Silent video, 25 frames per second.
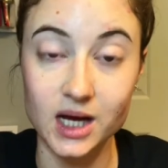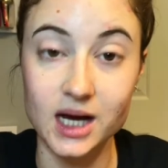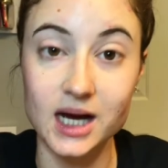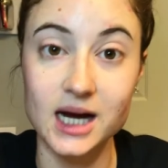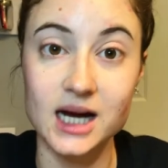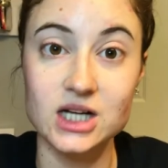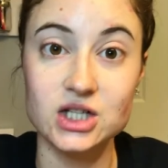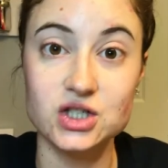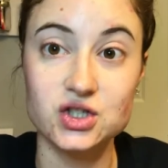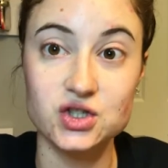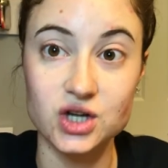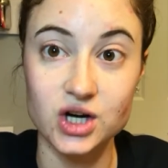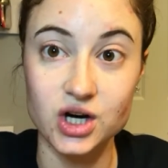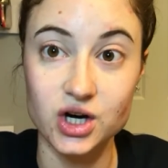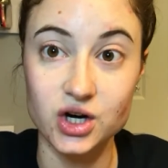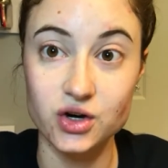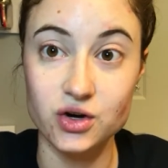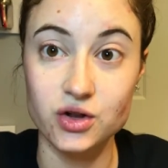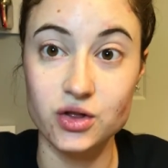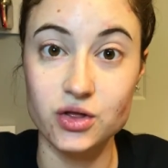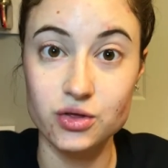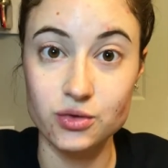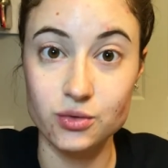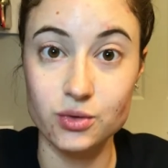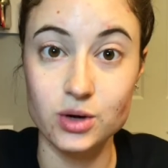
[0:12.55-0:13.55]
I
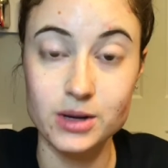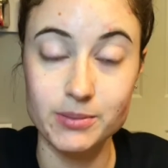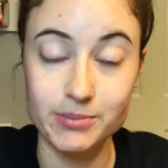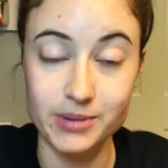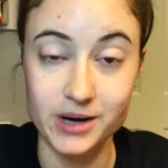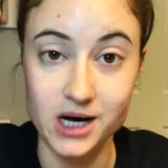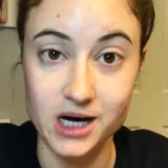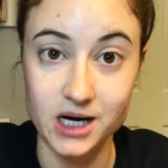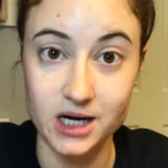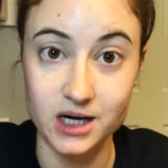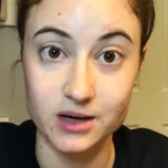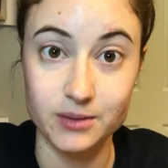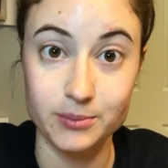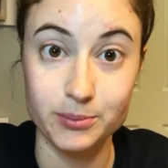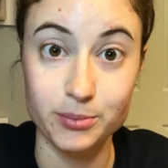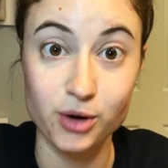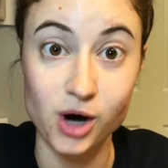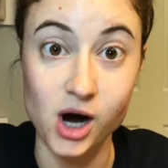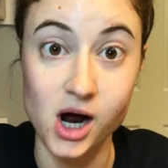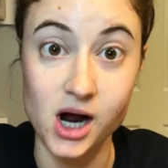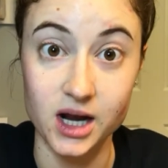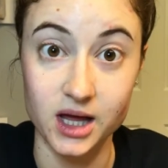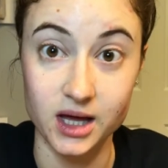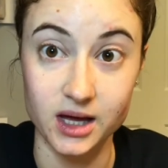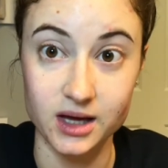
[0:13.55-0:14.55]
shared three
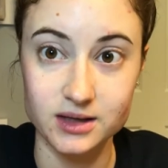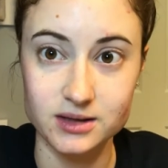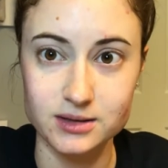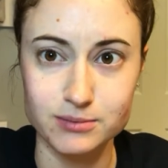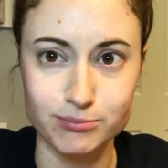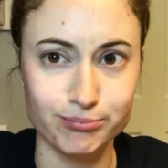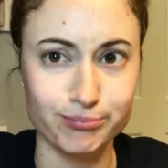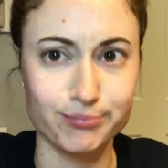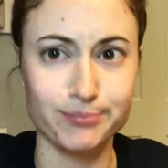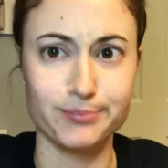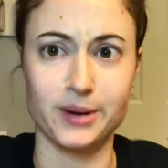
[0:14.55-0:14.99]
products